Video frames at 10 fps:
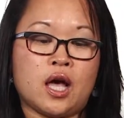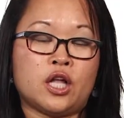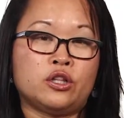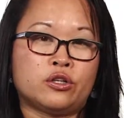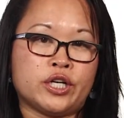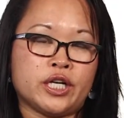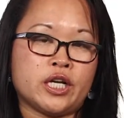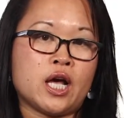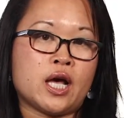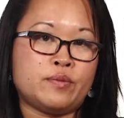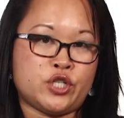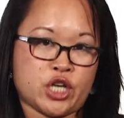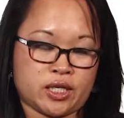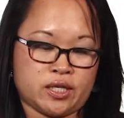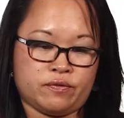A learning
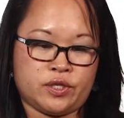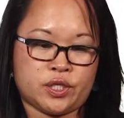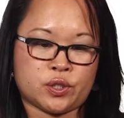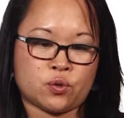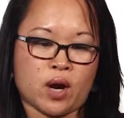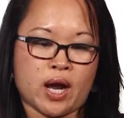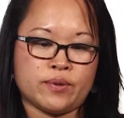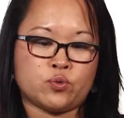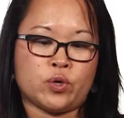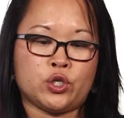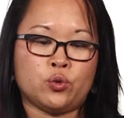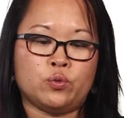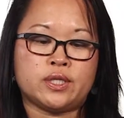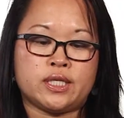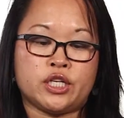objective describes what you
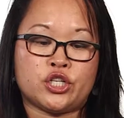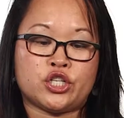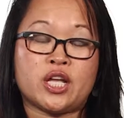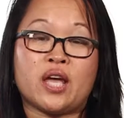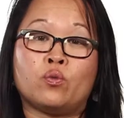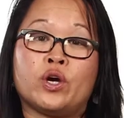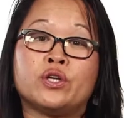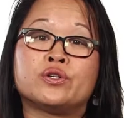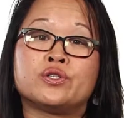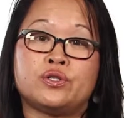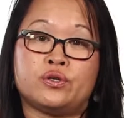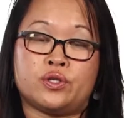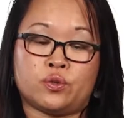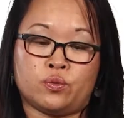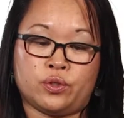will teach and what your
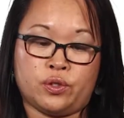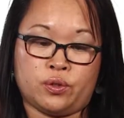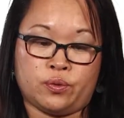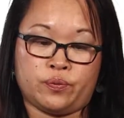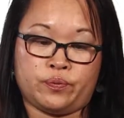students will do.